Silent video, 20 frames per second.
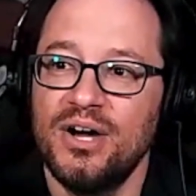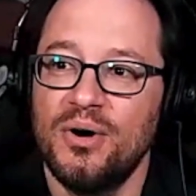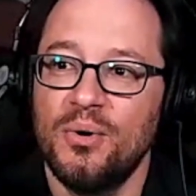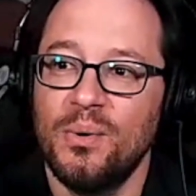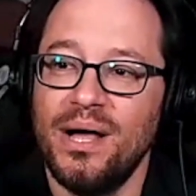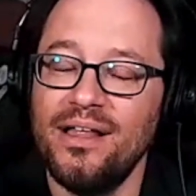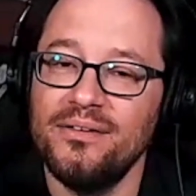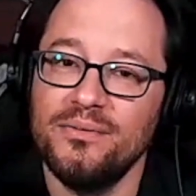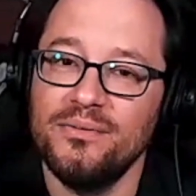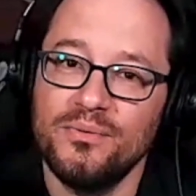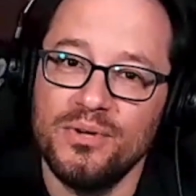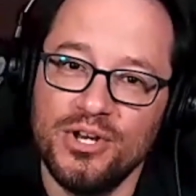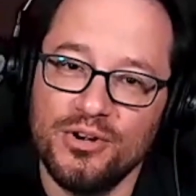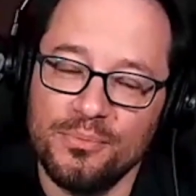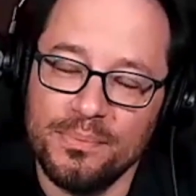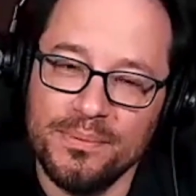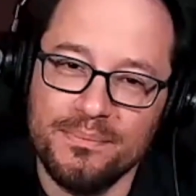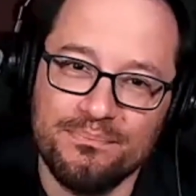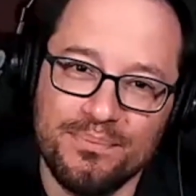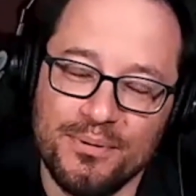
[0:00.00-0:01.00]
well, you're
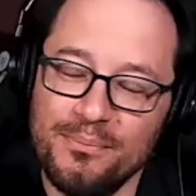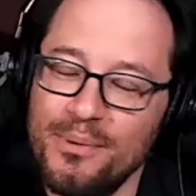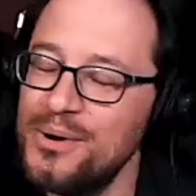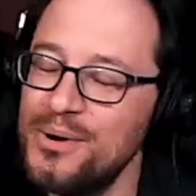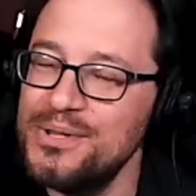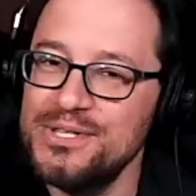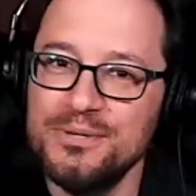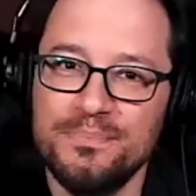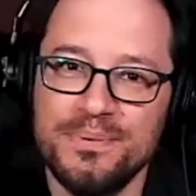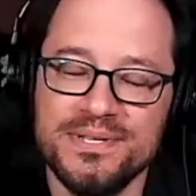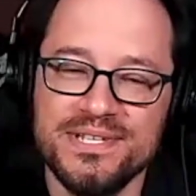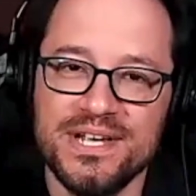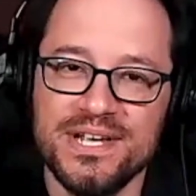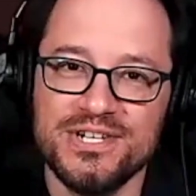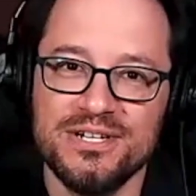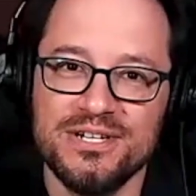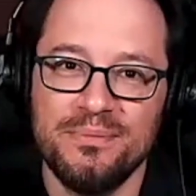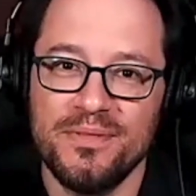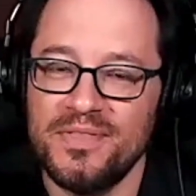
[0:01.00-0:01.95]
promoted to position,